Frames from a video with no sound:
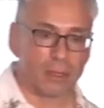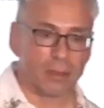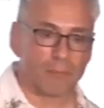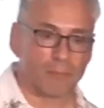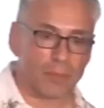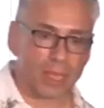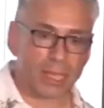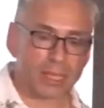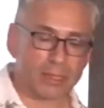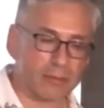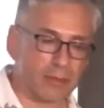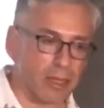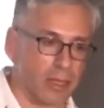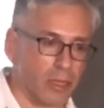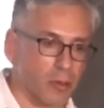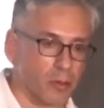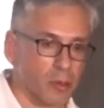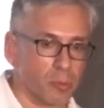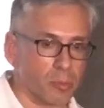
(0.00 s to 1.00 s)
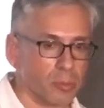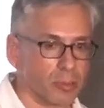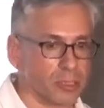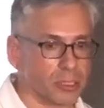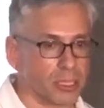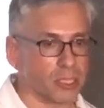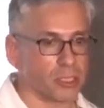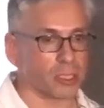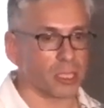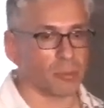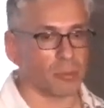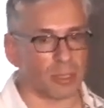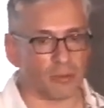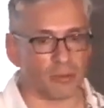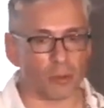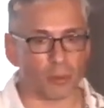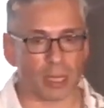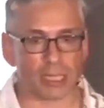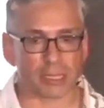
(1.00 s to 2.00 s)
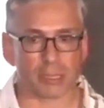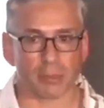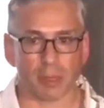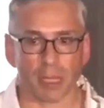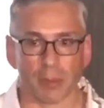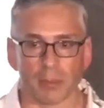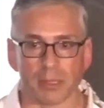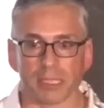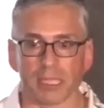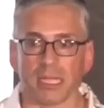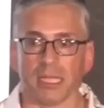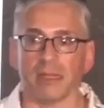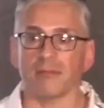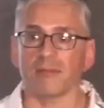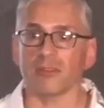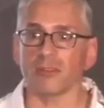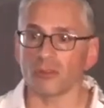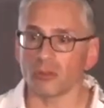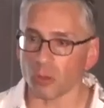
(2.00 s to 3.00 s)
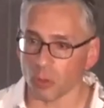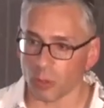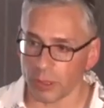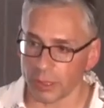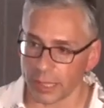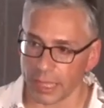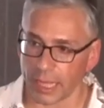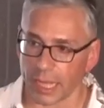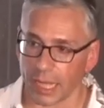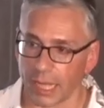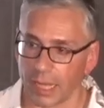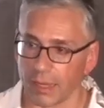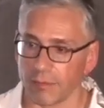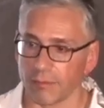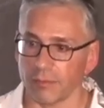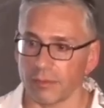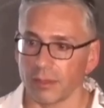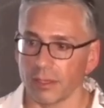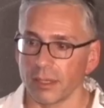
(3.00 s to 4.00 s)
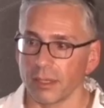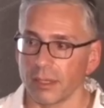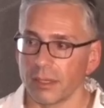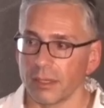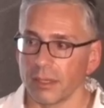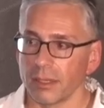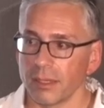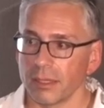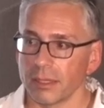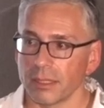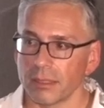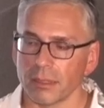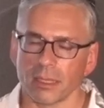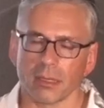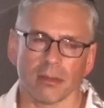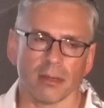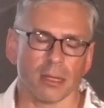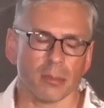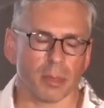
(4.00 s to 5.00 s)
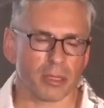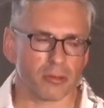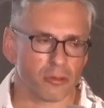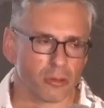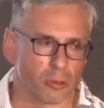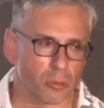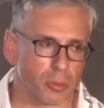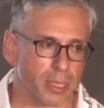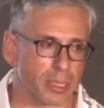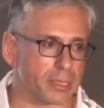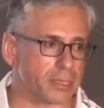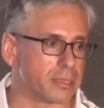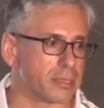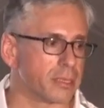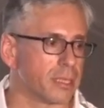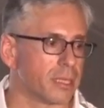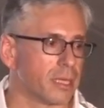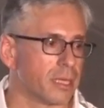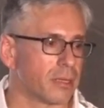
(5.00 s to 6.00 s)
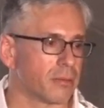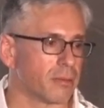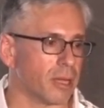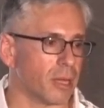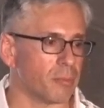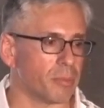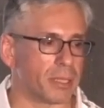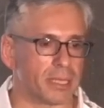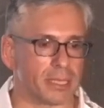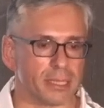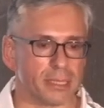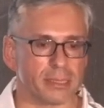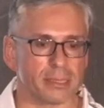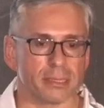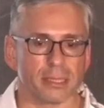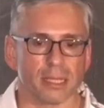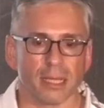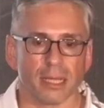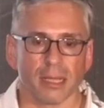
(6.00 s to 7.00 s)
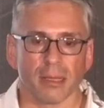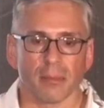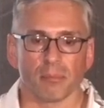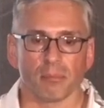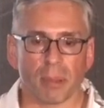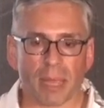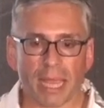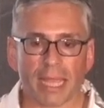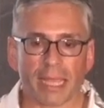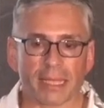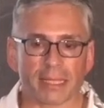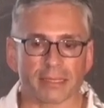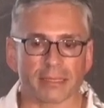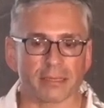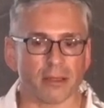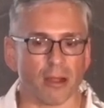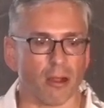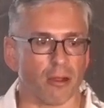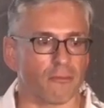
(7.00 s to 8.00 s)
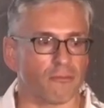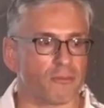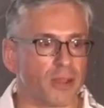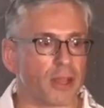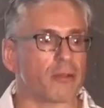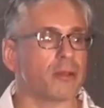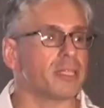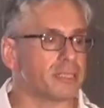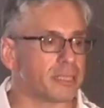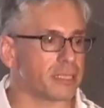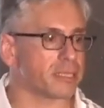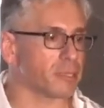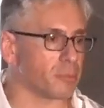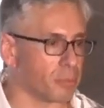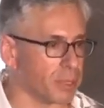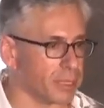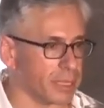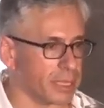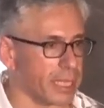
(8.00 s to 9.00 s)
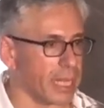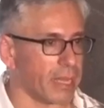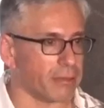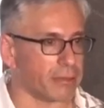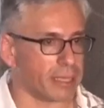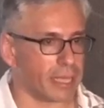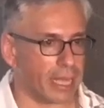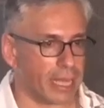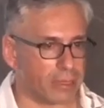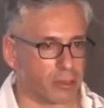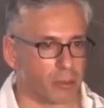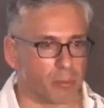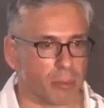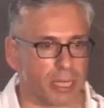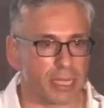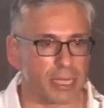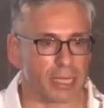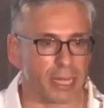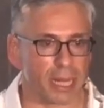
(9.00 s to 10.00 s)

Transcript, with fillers: they can tell you with precision, but if you ask them how much inventory they have, they're like, oh, about two weeks, right? Because banks are very disciplined in how they handle money, and